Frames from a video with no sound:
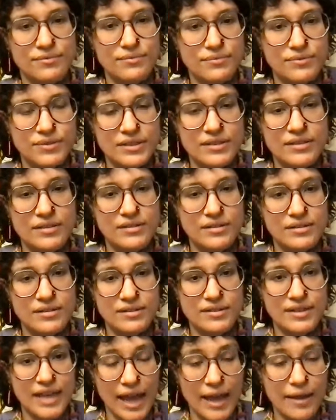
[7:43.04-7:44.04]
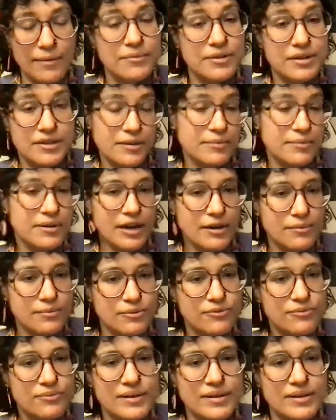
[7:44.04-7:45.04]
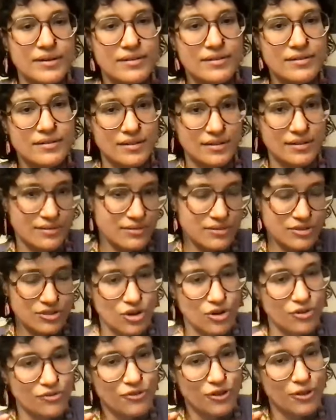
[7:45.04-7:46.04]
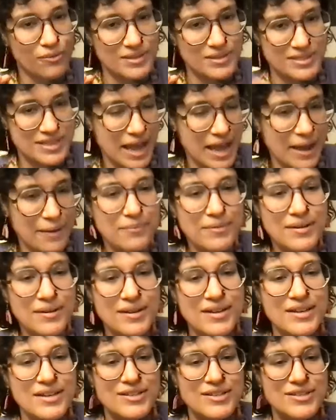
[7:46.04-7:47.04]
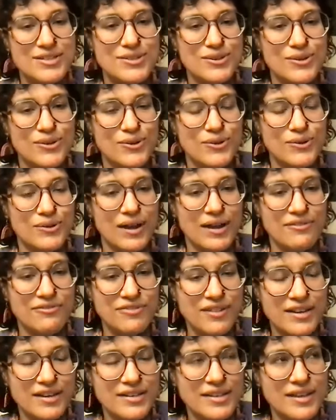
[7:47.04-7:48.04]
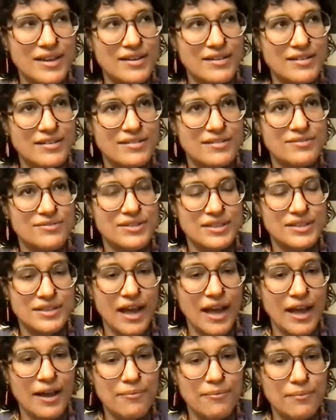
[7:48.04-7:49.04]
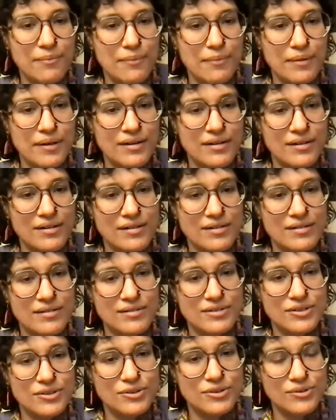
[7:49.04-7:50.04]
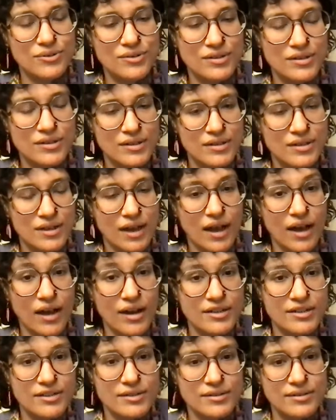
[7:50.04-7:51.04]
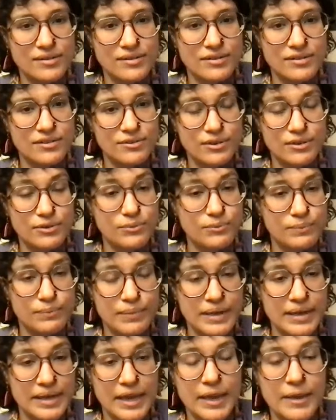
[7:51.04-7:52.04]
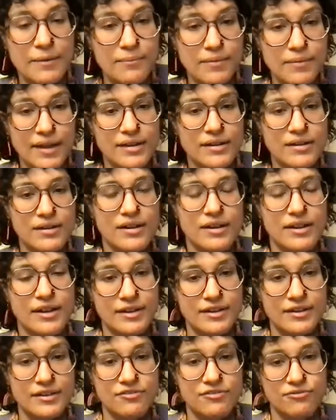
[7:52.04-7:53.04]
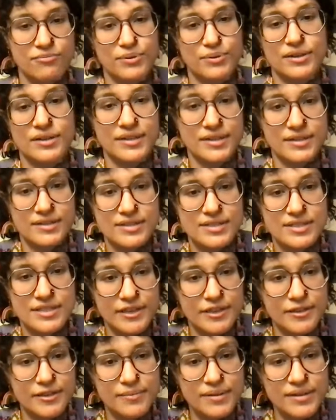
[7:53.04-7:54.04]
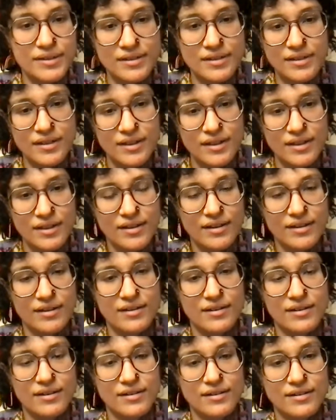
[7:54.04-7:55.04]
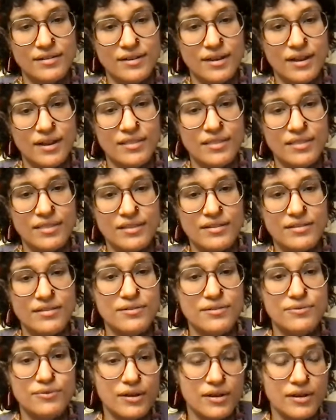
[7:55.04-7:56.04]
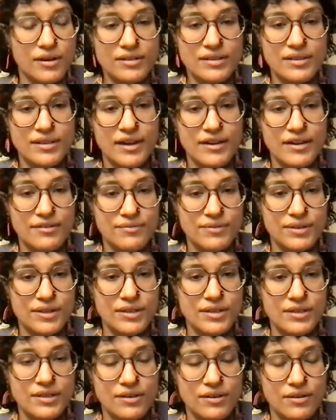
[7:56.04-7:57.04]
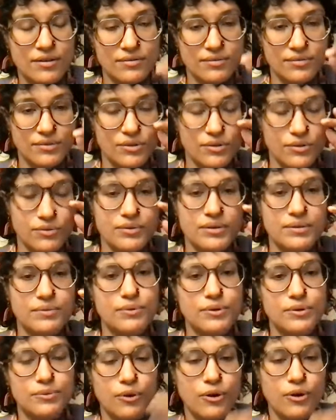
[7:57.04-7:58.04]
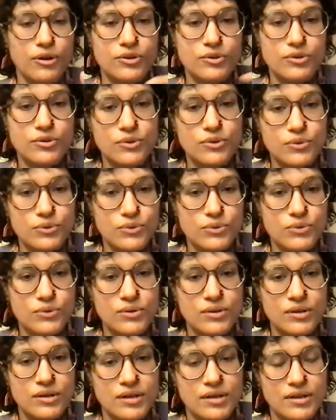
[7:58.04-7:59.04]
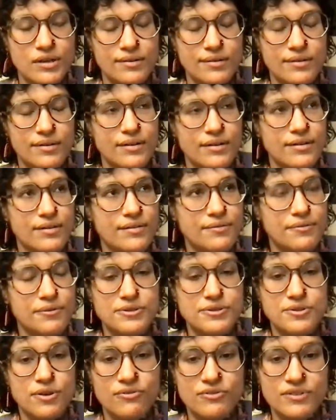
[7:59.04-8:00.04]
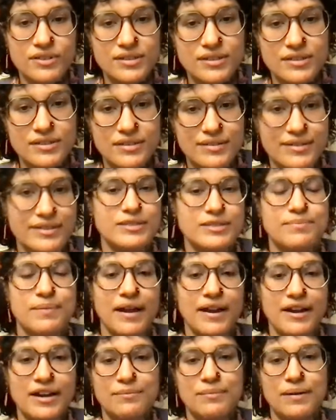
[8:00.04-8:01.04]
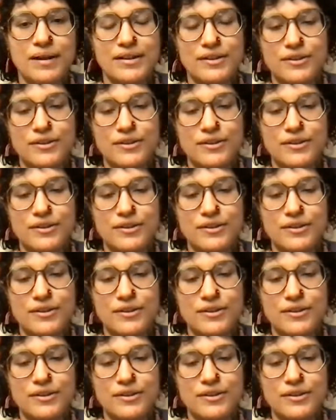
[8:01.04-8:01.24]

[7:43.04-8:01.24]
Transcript: with the DAM, Determined Art Movement, short form is DAM. So I felt that with DAM, art, it became like a collective political statement. And the work that we would want to do was often inspired by,